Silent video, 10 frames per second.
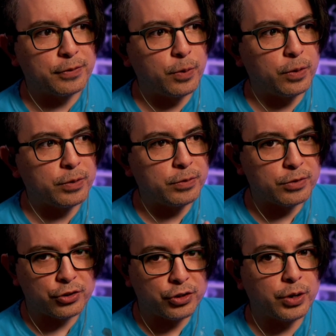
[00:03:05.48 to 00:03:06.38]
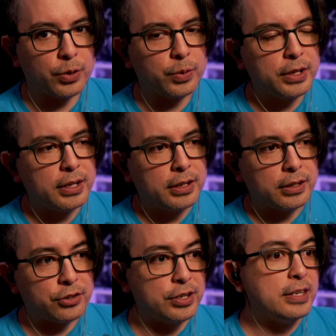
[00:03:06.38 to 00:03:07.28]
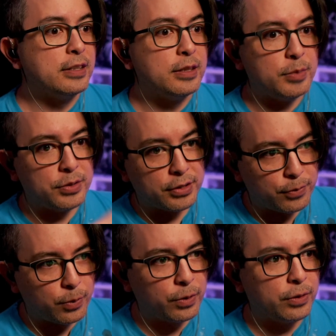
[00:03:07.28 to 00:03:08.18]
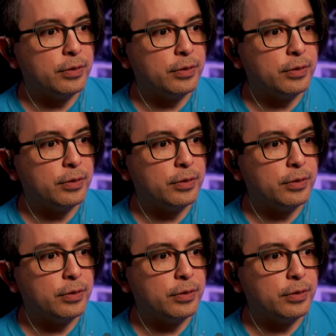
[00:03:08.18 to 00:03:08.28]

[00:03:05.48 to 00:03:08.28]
for the show, because she did the music for